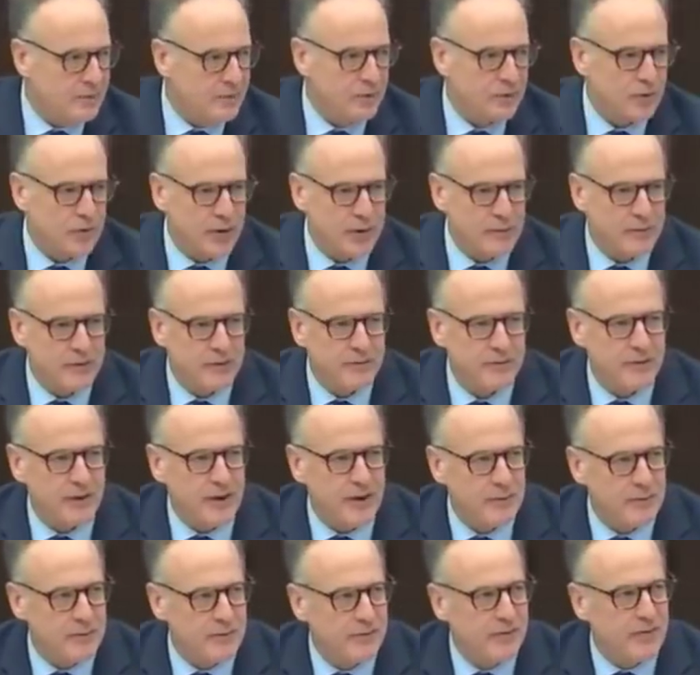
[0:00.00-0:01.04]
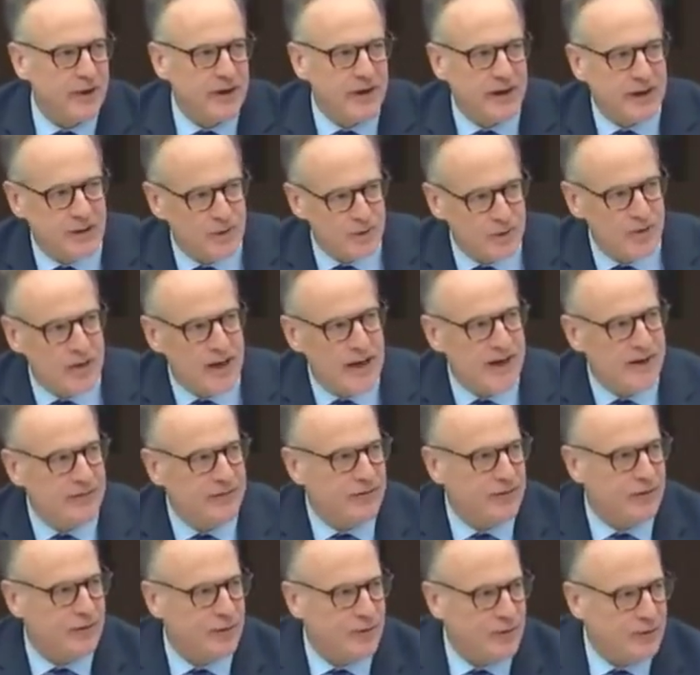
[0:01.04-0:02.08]
So I'm afraid I do
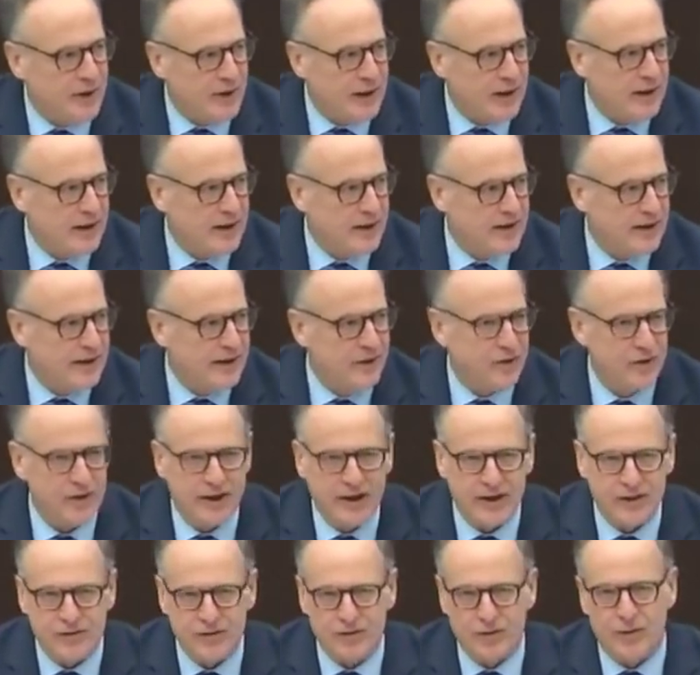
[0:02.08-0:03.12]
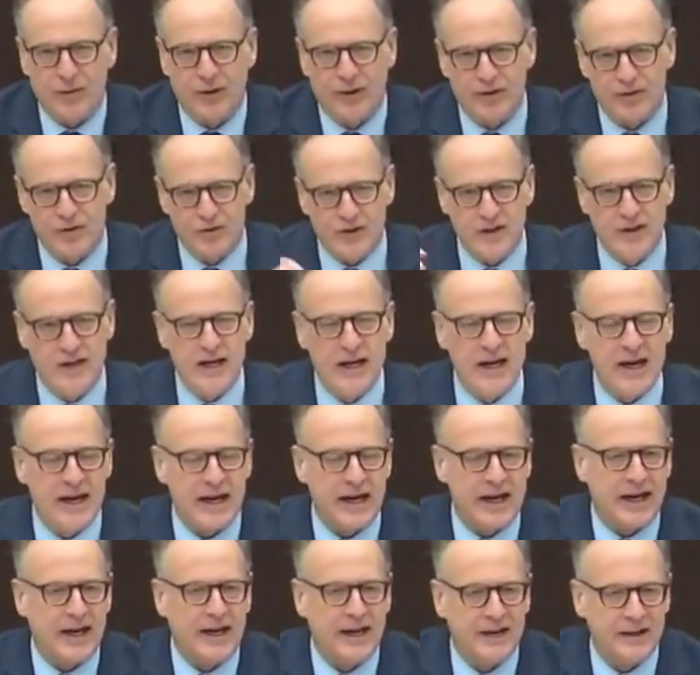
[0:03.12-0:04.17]
have to let her ask the question.
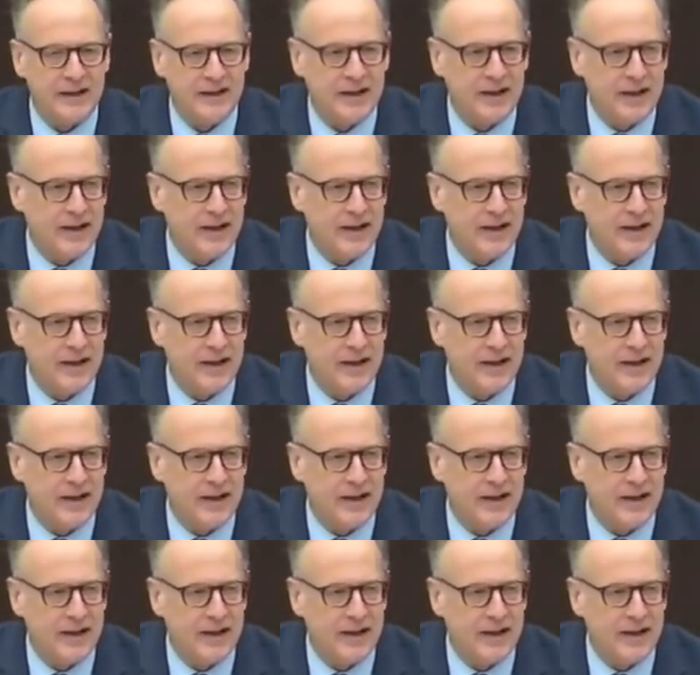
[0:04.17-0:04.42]
And